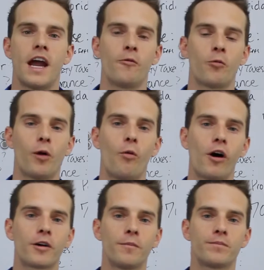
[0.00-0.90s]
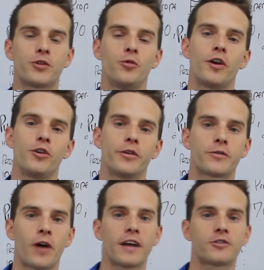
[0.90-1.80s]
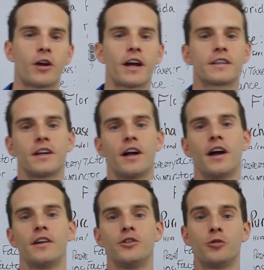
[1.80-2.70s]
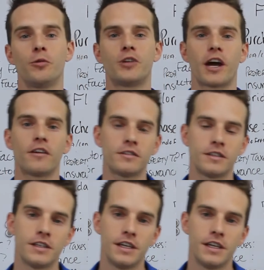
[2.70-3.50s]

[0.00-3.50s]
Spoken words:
Hey everyone, welcome to the US Fast Track YouTube channel.